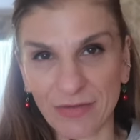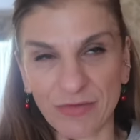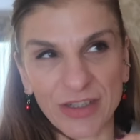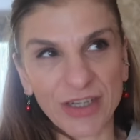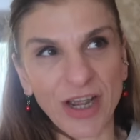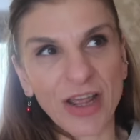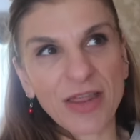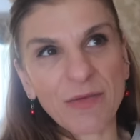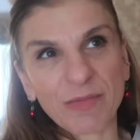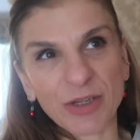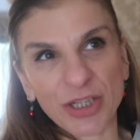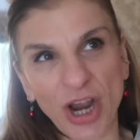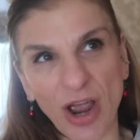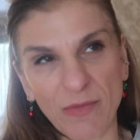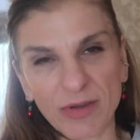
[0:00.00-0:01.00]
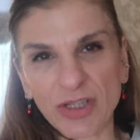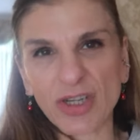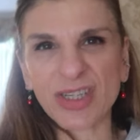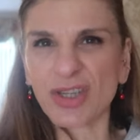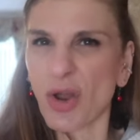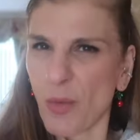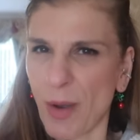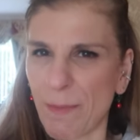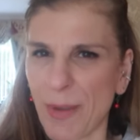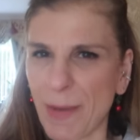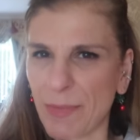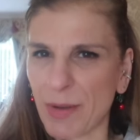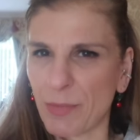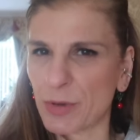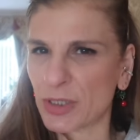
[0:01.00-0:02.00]
Returned the pyjamas, because no one
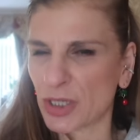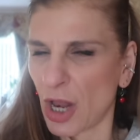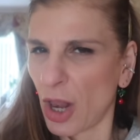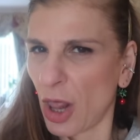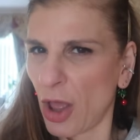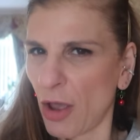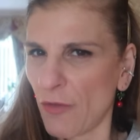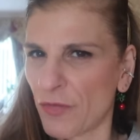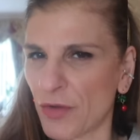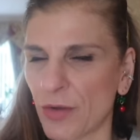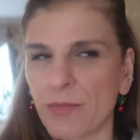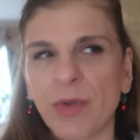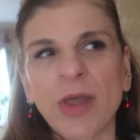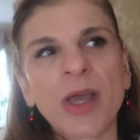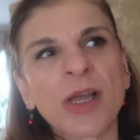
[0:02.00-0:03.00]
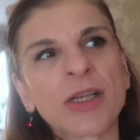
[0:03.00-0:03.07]
paid people, it's a lot of them.